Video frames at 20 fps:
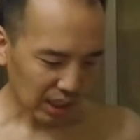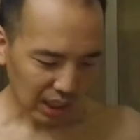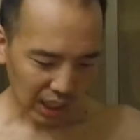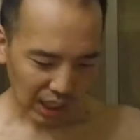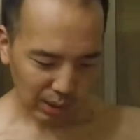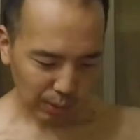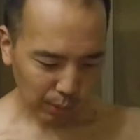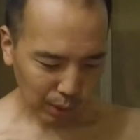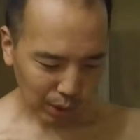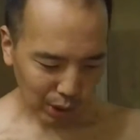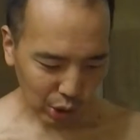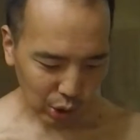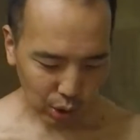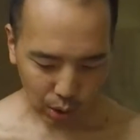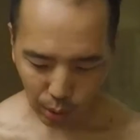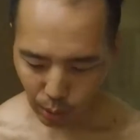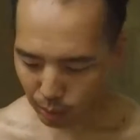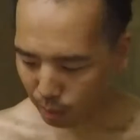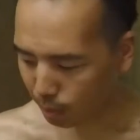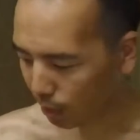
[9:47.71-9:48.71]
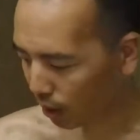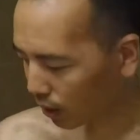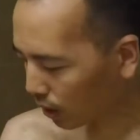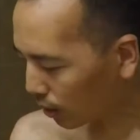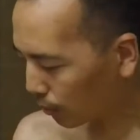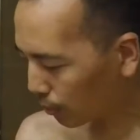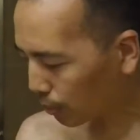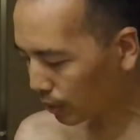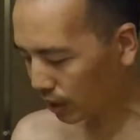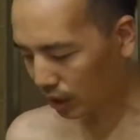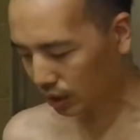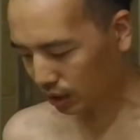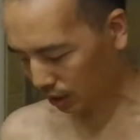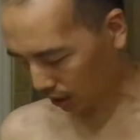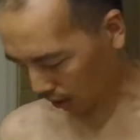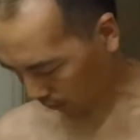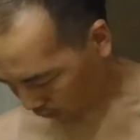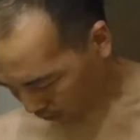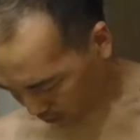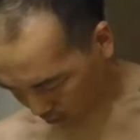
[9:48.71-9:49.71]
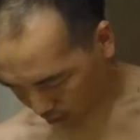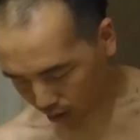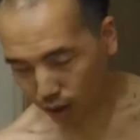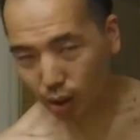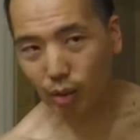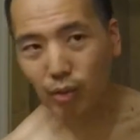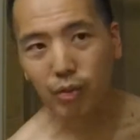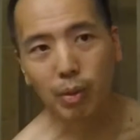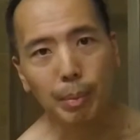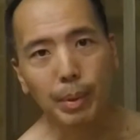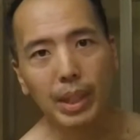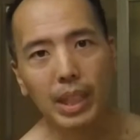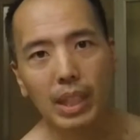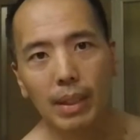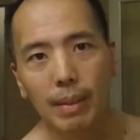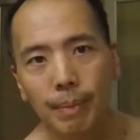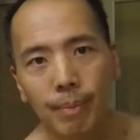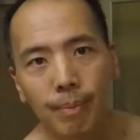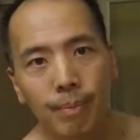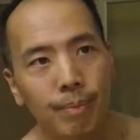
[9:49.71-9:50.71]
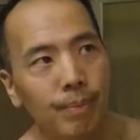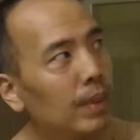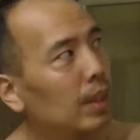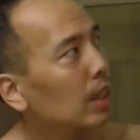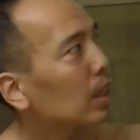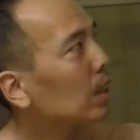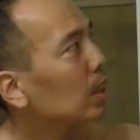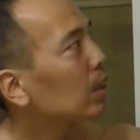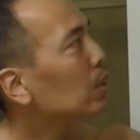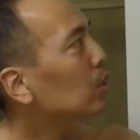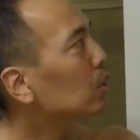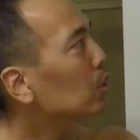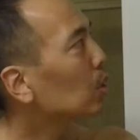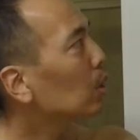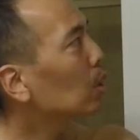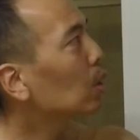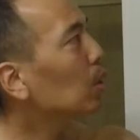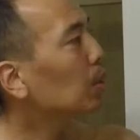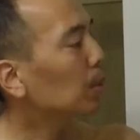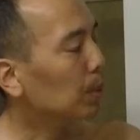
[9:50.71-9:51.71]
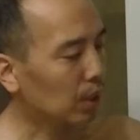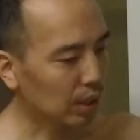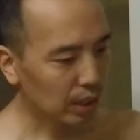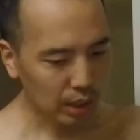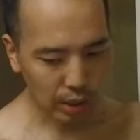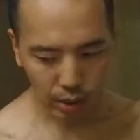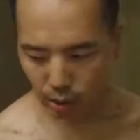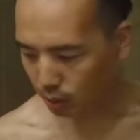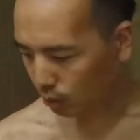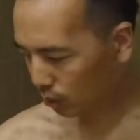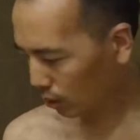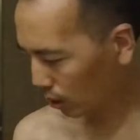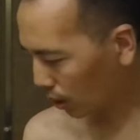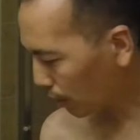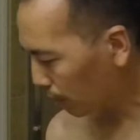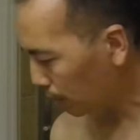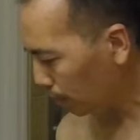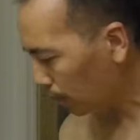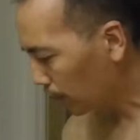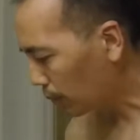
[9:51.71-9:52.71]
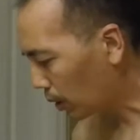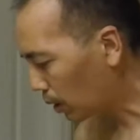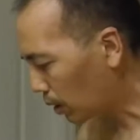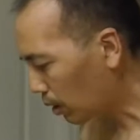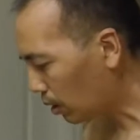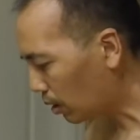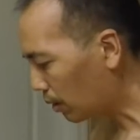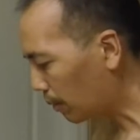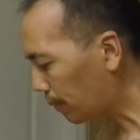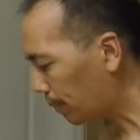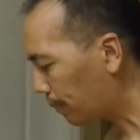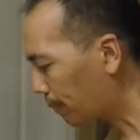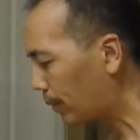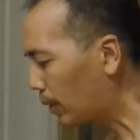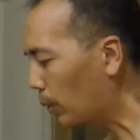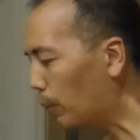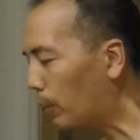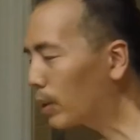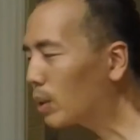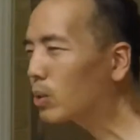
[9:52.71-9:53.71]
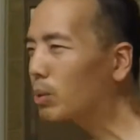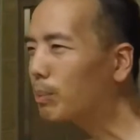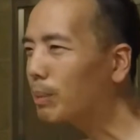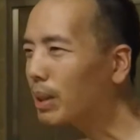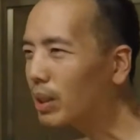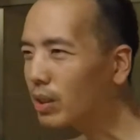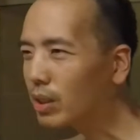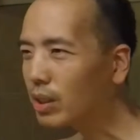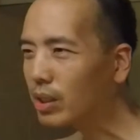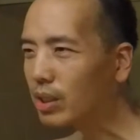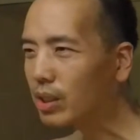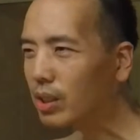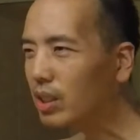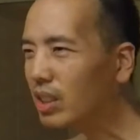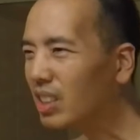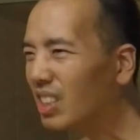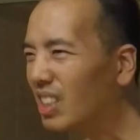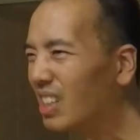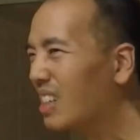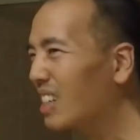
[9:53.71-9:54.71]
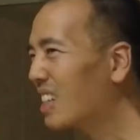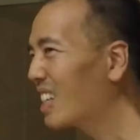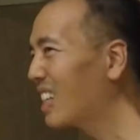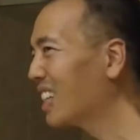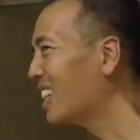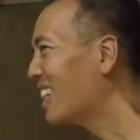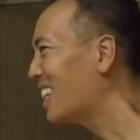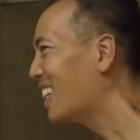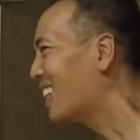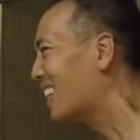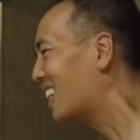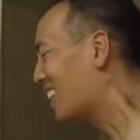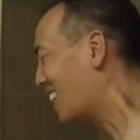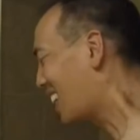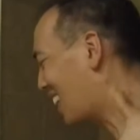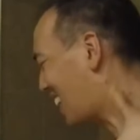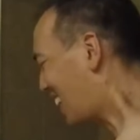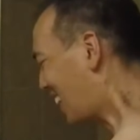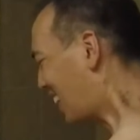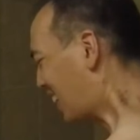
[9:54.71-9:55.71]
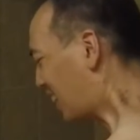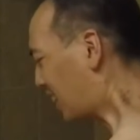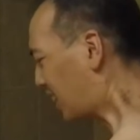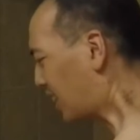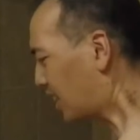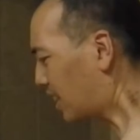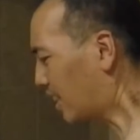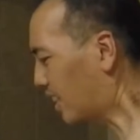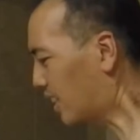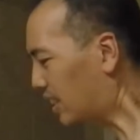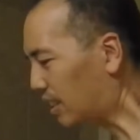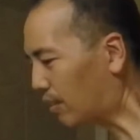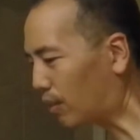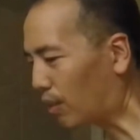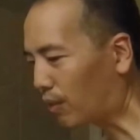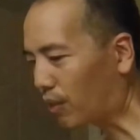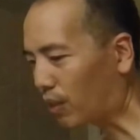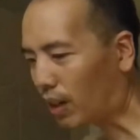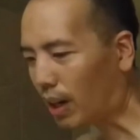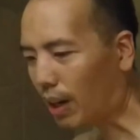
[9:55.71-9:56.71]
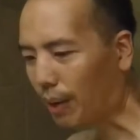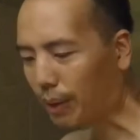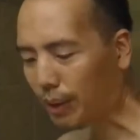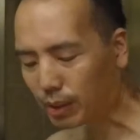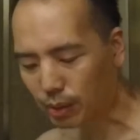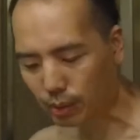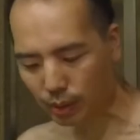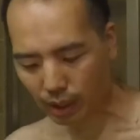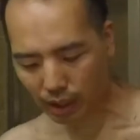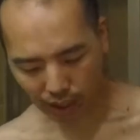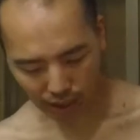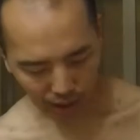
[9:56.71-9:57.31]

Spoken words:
I guess we could just go with the mullet, but that's not a very good look for me. So we're going to do some, we use mirrors, I think, just to figure out how I do that.